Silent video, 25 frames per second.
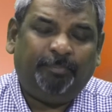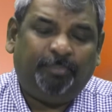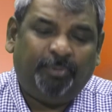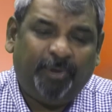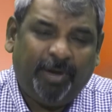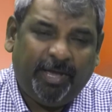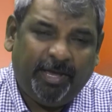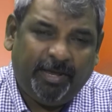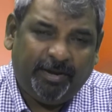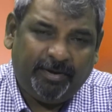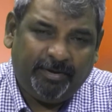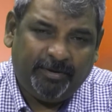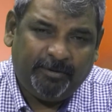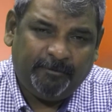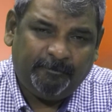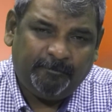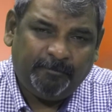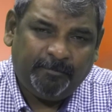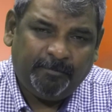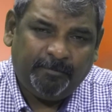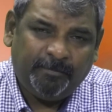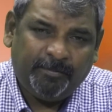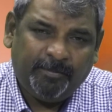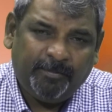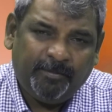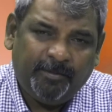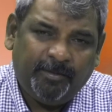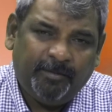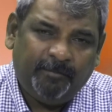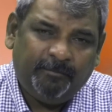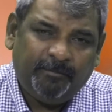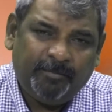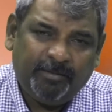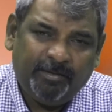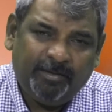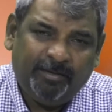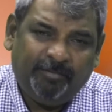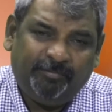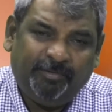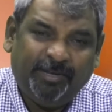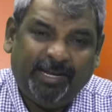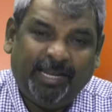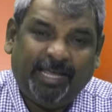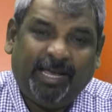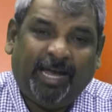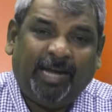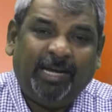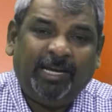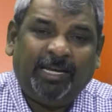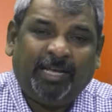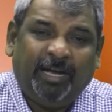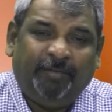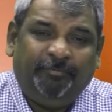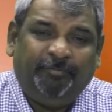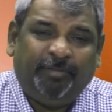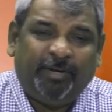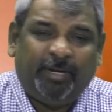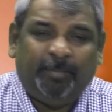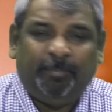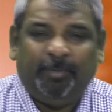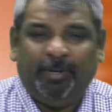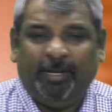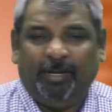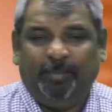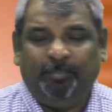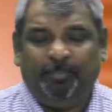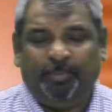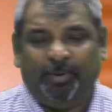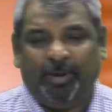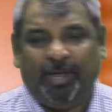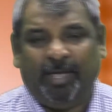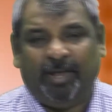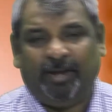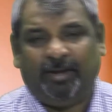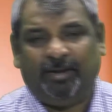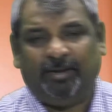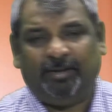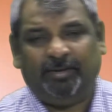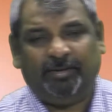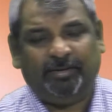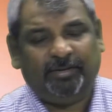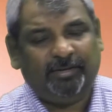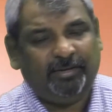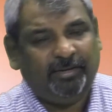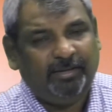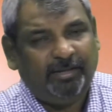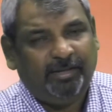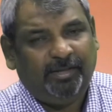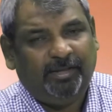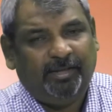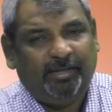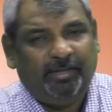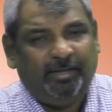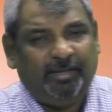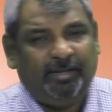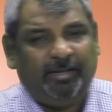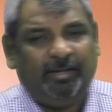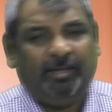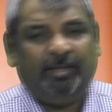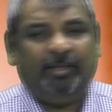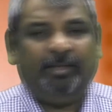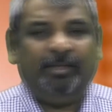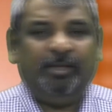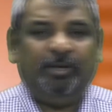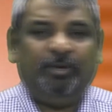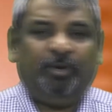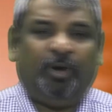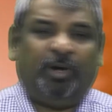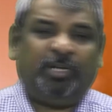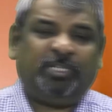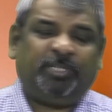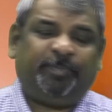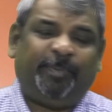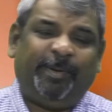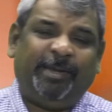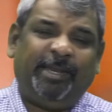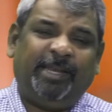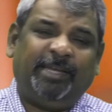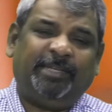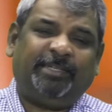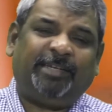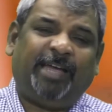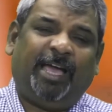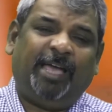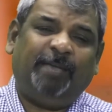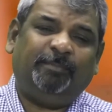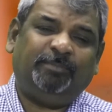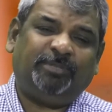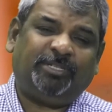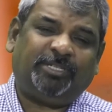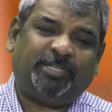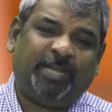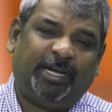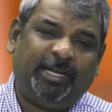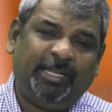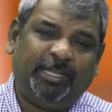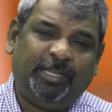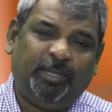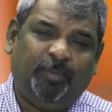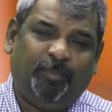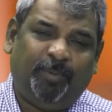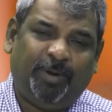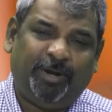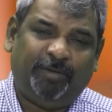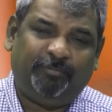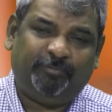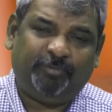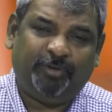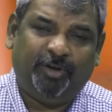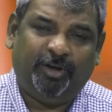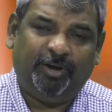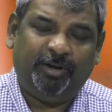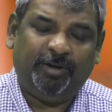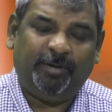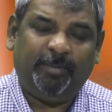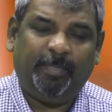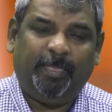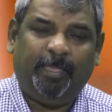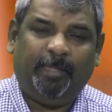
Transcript: prayer, feeling uncomfortable in prayer, not spending time studying the Word of God.